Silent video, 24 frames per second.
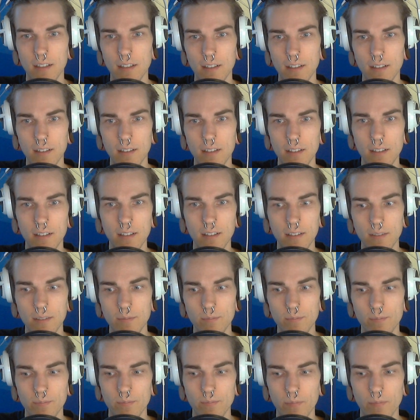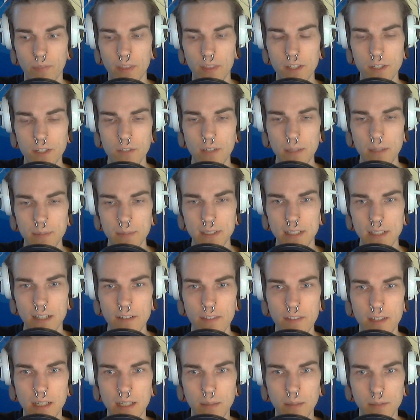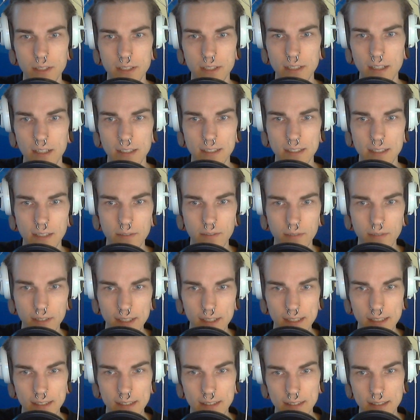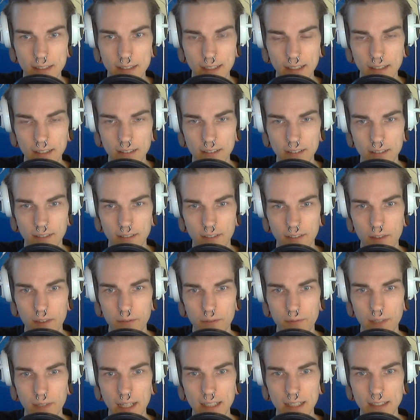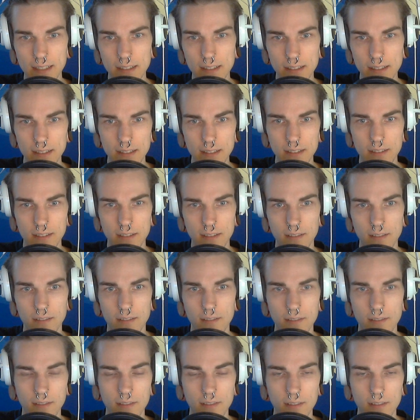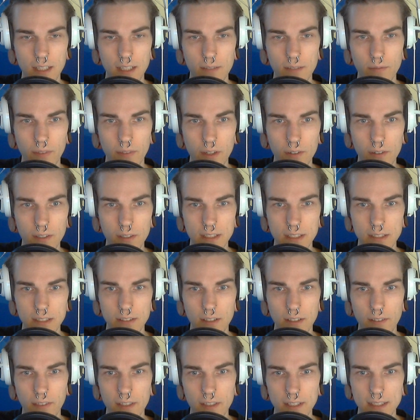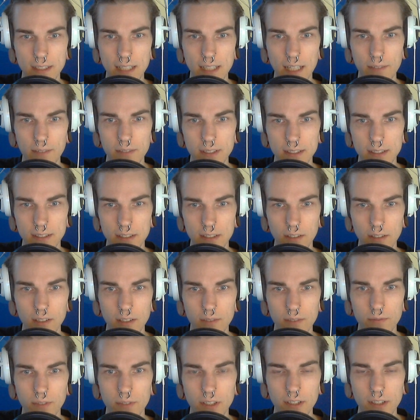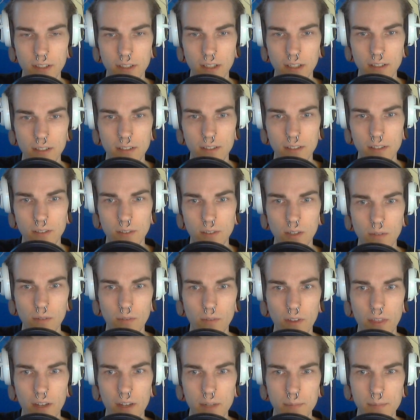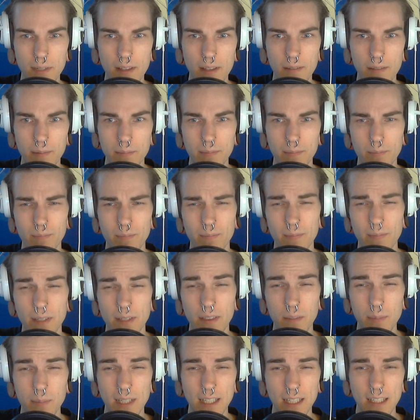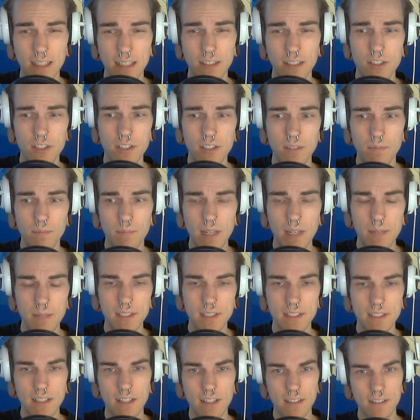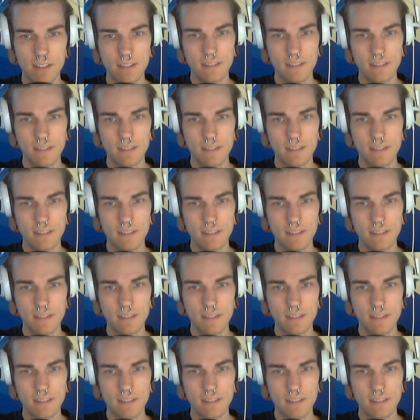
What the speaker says: The trap start, the W start is definitely still the fastest, even though it's not the safest. So if you're not good with her in the beginning, you should maybe start